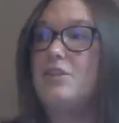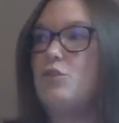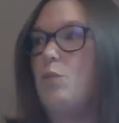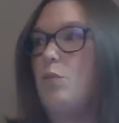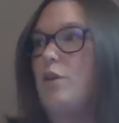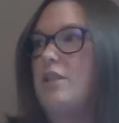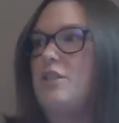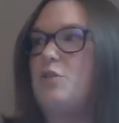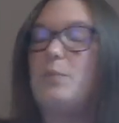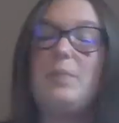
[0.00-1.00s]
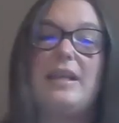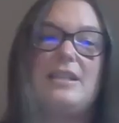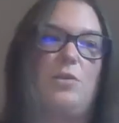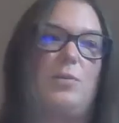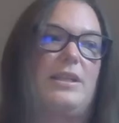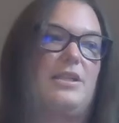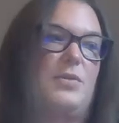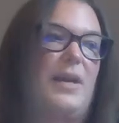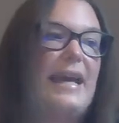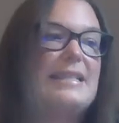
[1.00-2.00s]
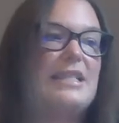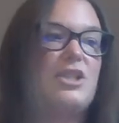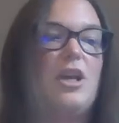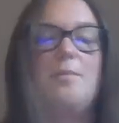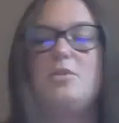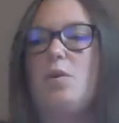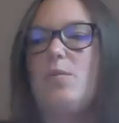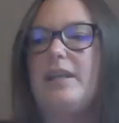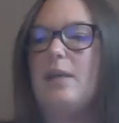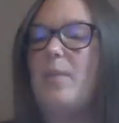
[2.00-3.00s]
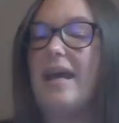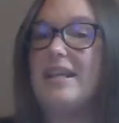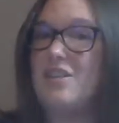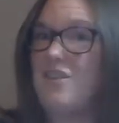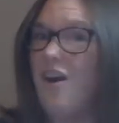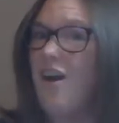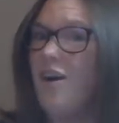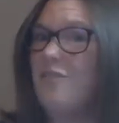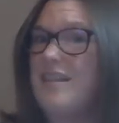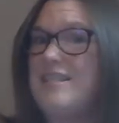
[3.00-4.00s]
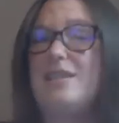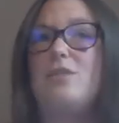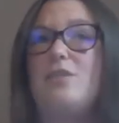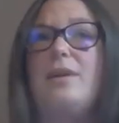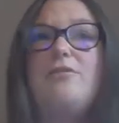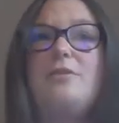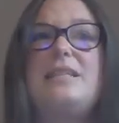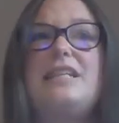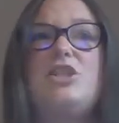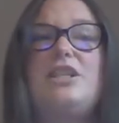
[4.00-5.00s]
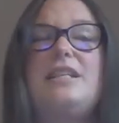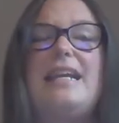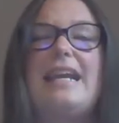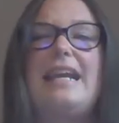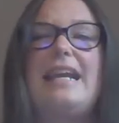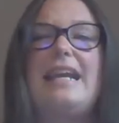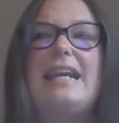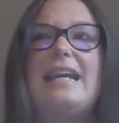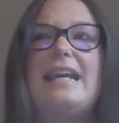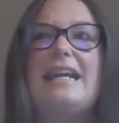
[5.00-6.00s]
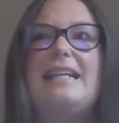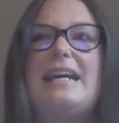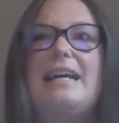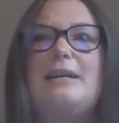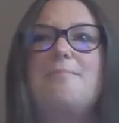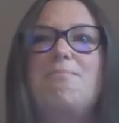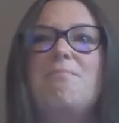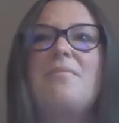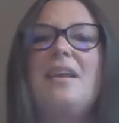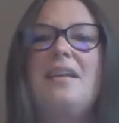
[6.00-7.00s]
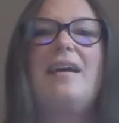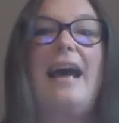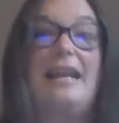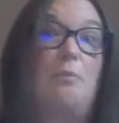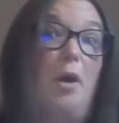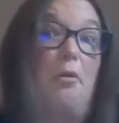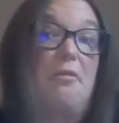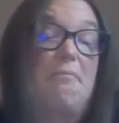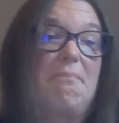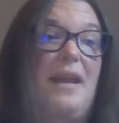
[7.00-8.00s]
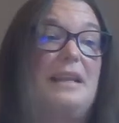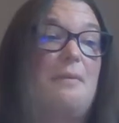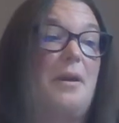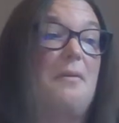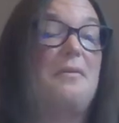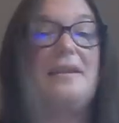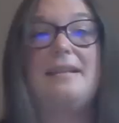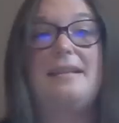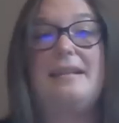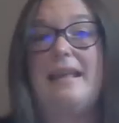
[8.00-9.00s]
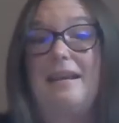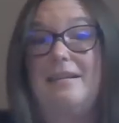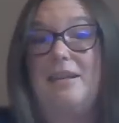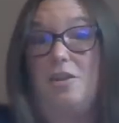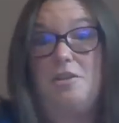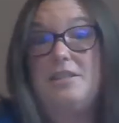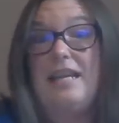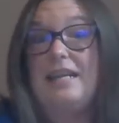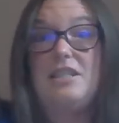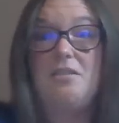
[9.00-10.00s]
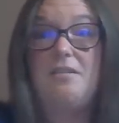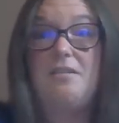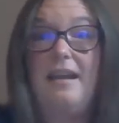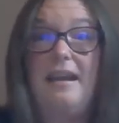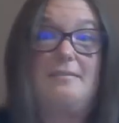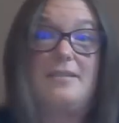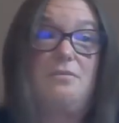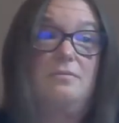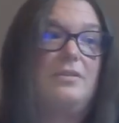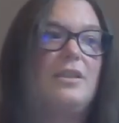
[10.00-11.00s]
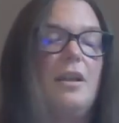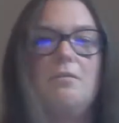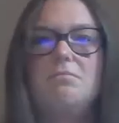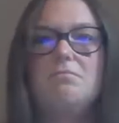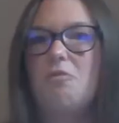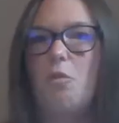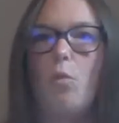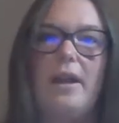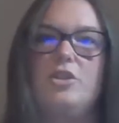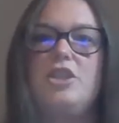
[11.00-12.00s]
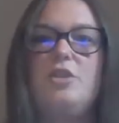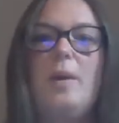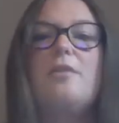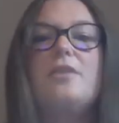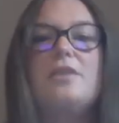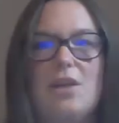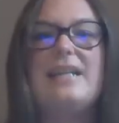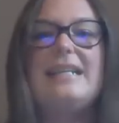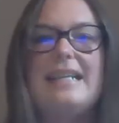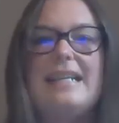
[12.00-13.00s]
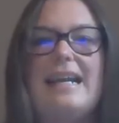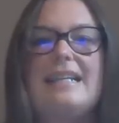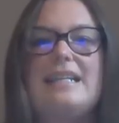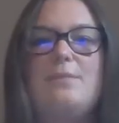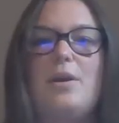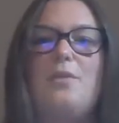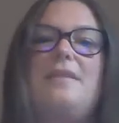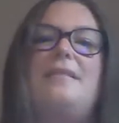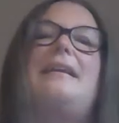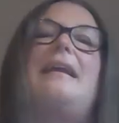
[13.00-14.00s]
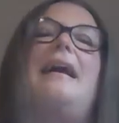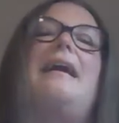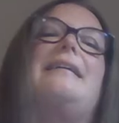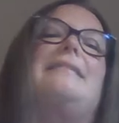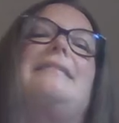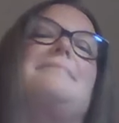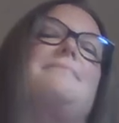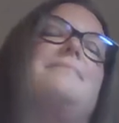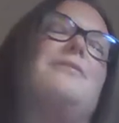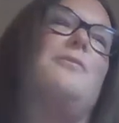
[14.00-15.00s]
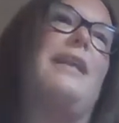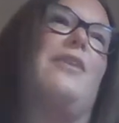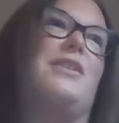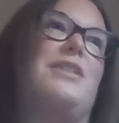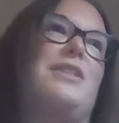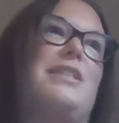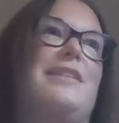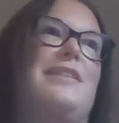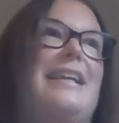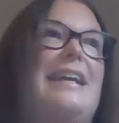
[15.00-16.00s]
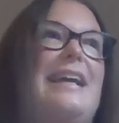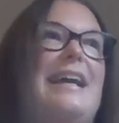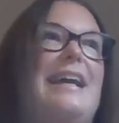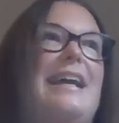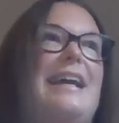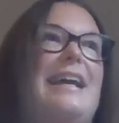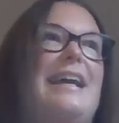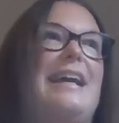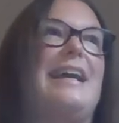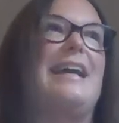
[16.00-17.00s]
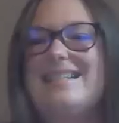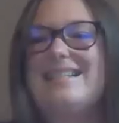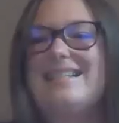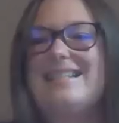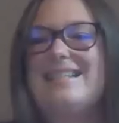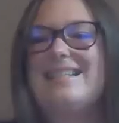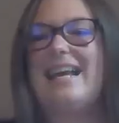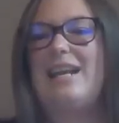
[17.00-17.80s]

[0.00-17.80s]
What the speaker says: Do I want to do B? Do I want to do an Etsy shop? Do I want to get back into the office and away from teaching? And I did both. I did both. And then that you said, it's okay. Why don't you do both? So I did both. And then I went over to the office side of it.